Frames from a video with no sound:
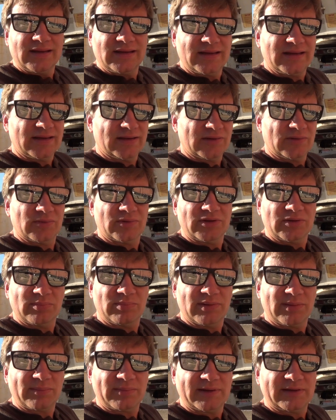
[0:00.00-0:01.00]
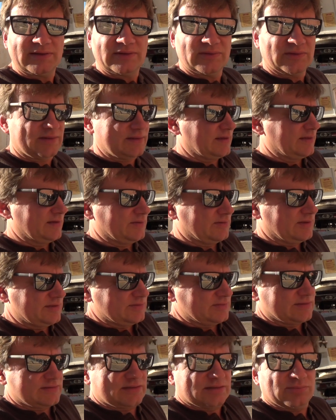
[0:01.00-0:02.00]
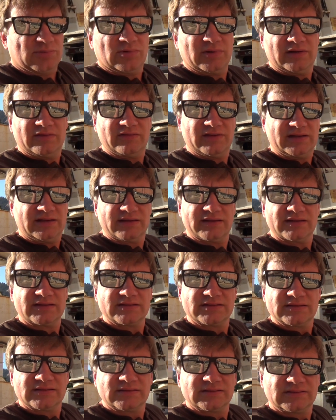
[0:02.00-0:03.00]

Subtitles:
you know, when you bump into it. Otherwise, what's the point of any of this?